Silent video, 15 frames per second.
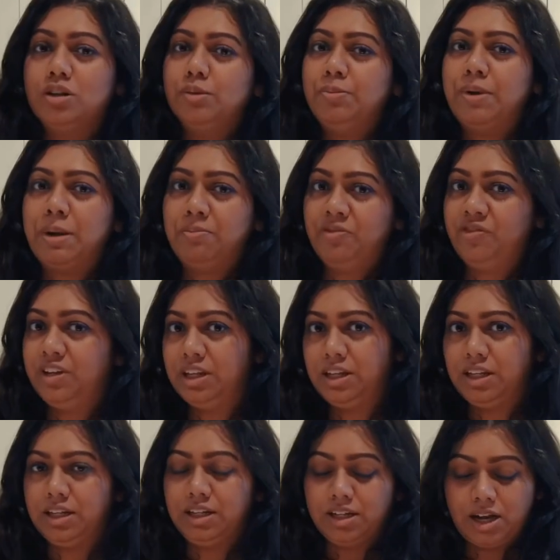the prep we
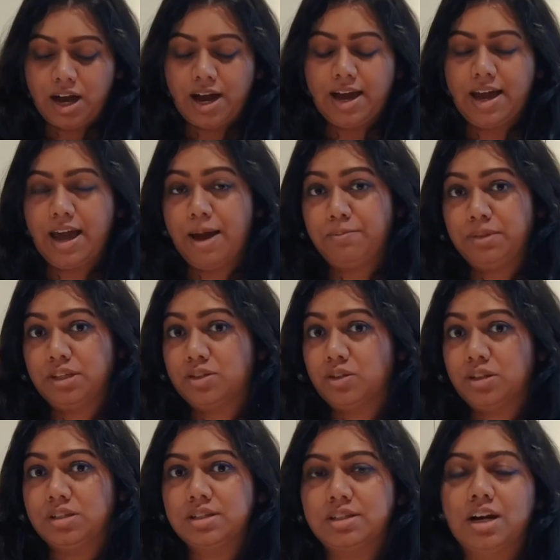need, I am just
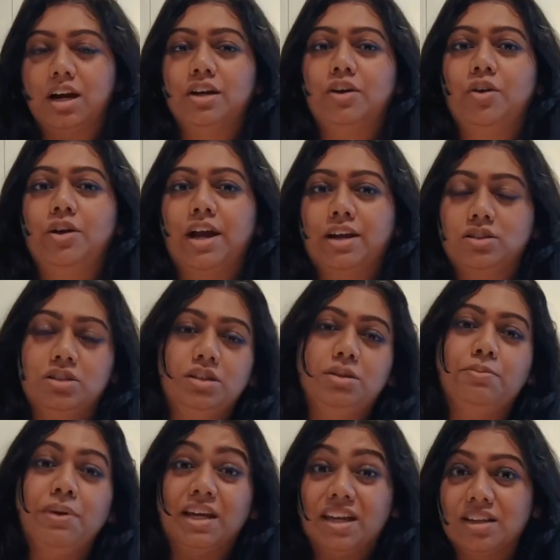going to start on actually
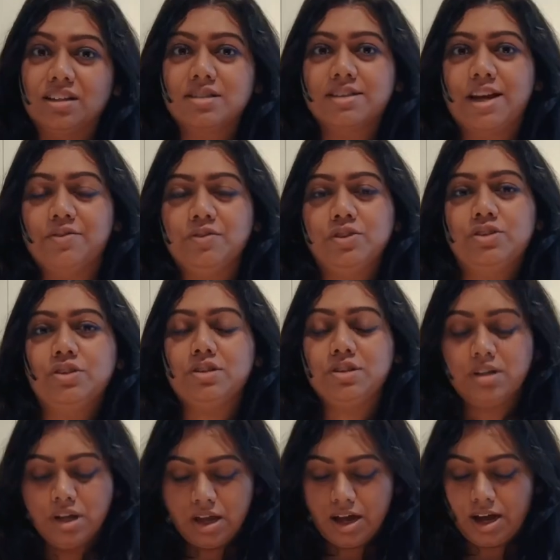making the sandwiches.
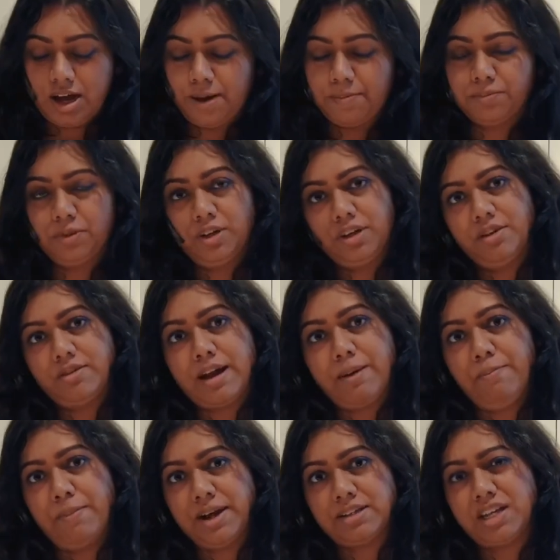I'm going to
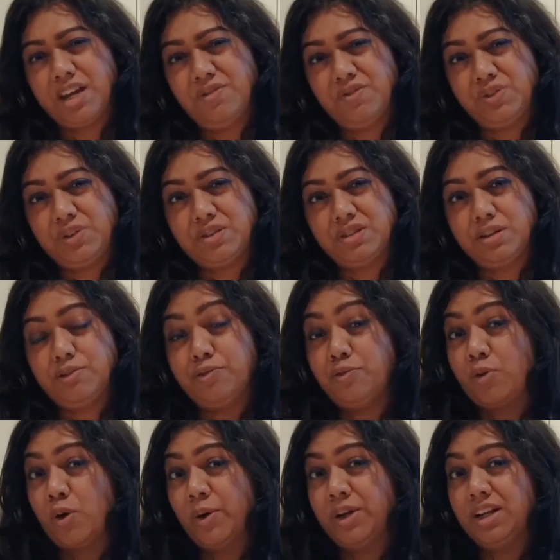wrap my sandwiches in
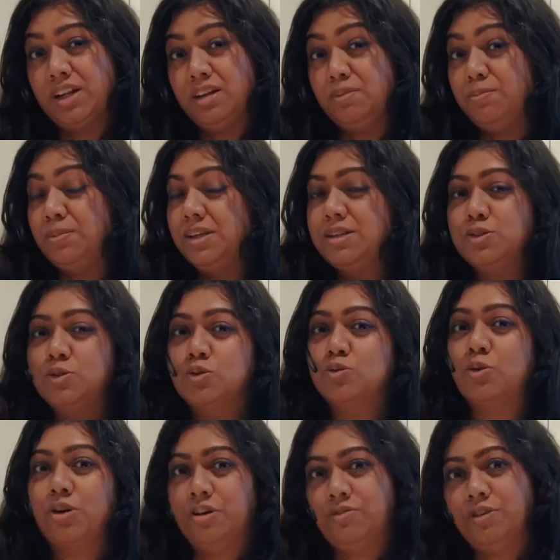foil, please use
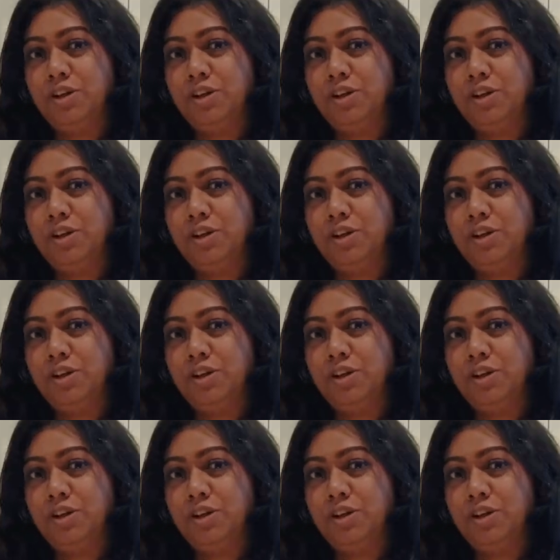whatever